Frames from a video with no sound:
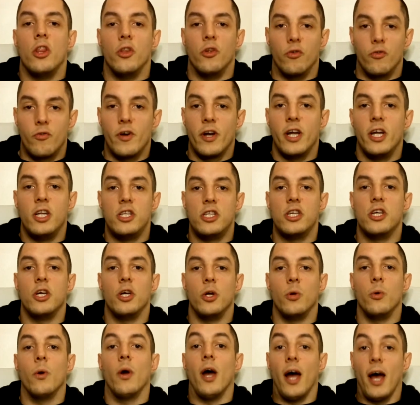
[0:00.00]
The Raid
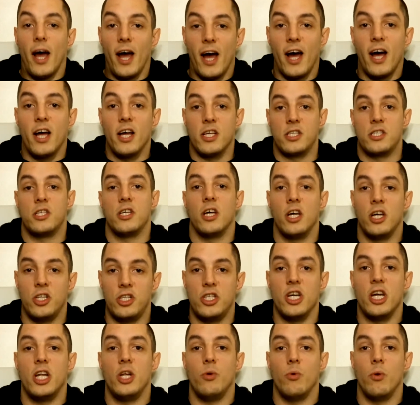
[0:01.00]
2 has a
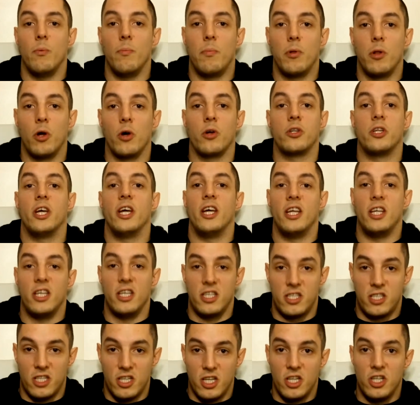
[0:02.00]
genuine plot. It
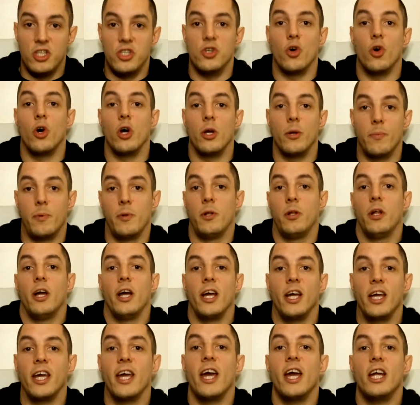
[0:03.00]
is an
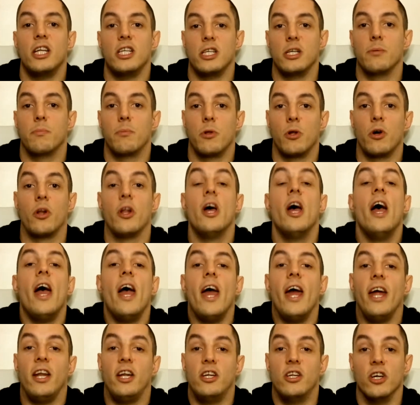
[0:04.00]
enjoyable, engaging plot.
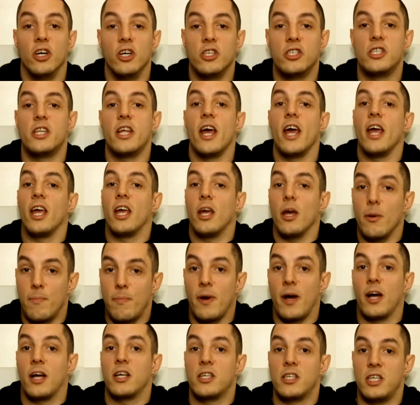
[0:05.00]
It does take a
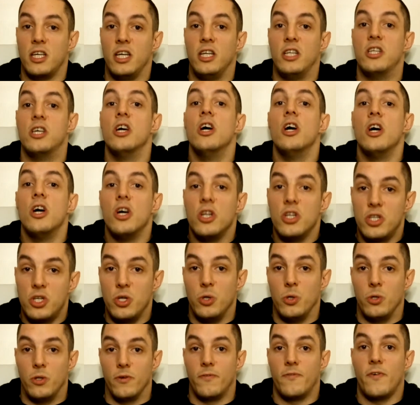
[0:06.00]
back seat
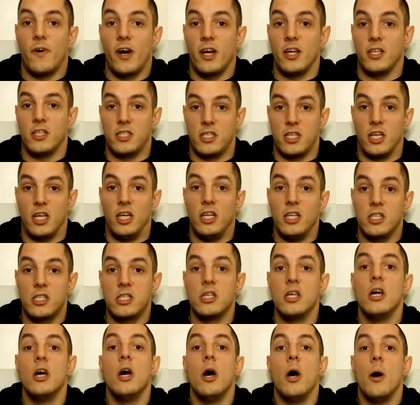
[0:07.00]
to the fight
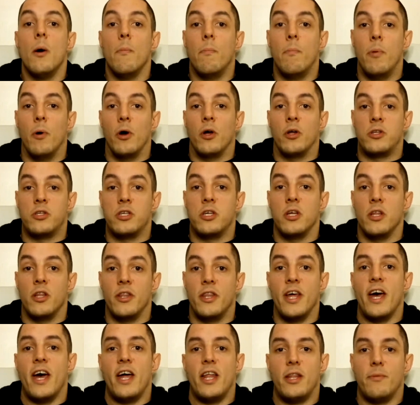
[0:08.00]
scenes, but
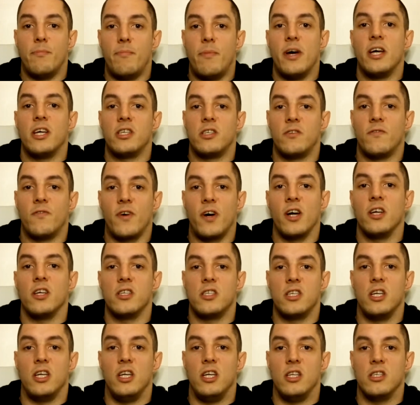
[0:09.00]
they're the best
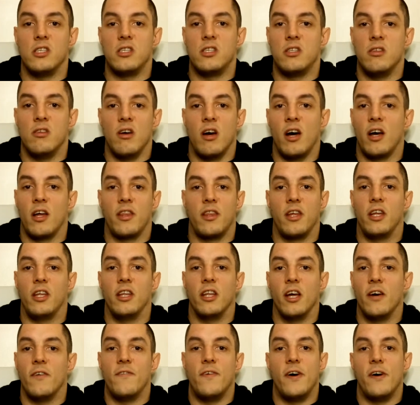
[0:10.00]
fight scenes I
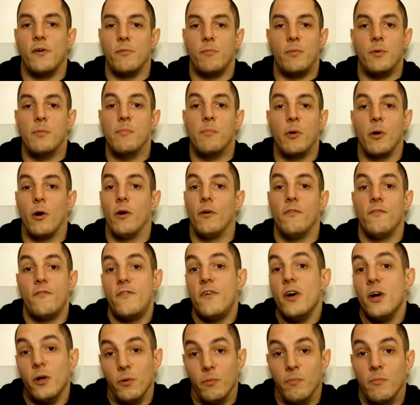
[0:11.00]
think that have ever been put on
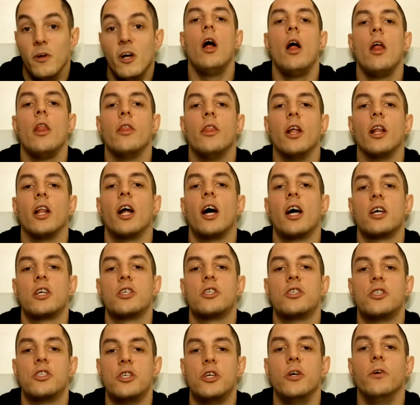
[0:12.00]
film. The
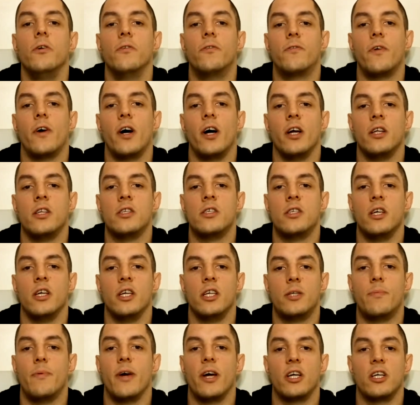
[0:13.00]
last two fights
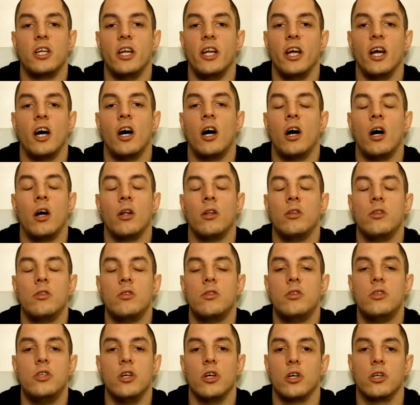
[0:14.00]
especially are
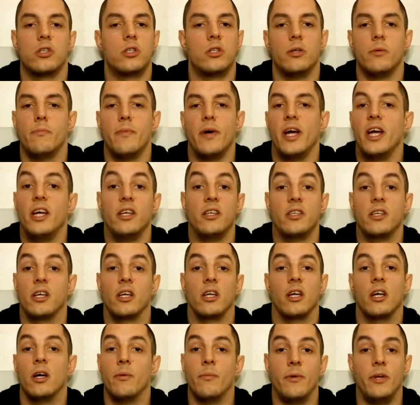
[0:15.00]
just
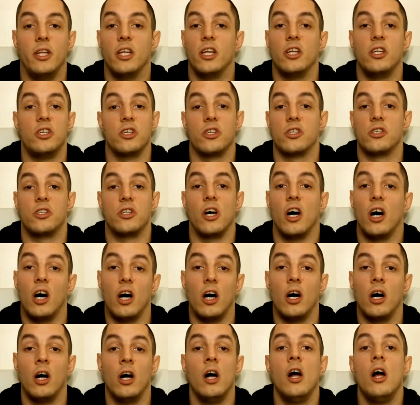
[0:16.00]
amazing. I mean, they just
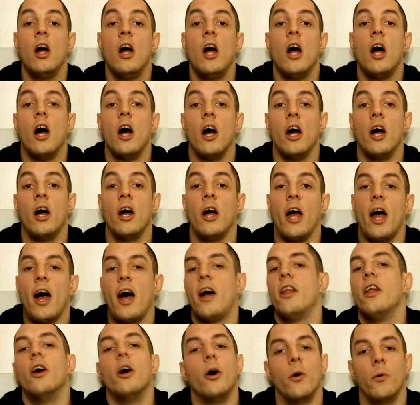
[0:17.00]
are.
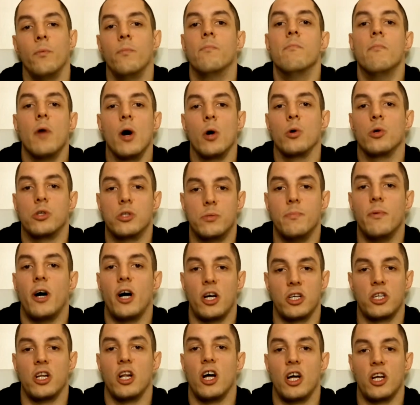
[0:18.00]
I know most
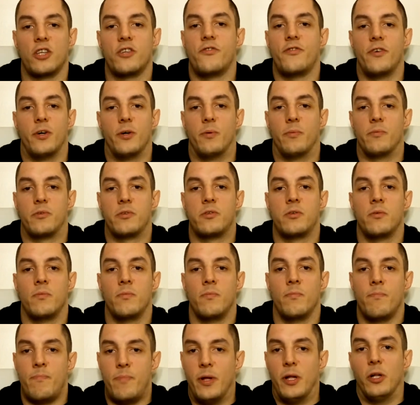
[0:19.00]
martial arts films
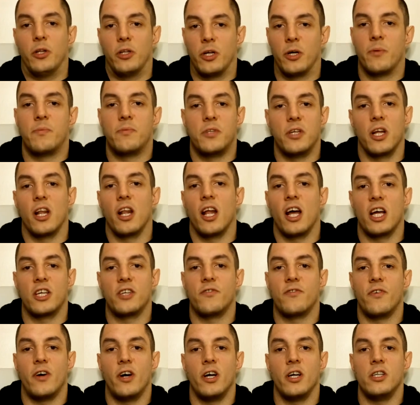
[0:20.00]
build up to the
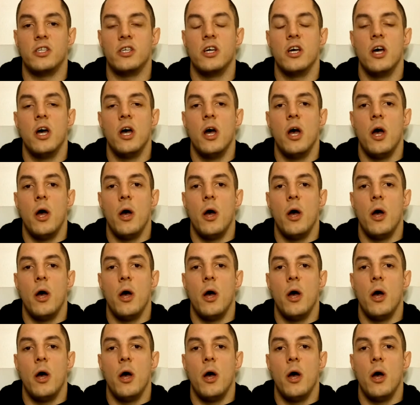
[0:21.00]
last fight,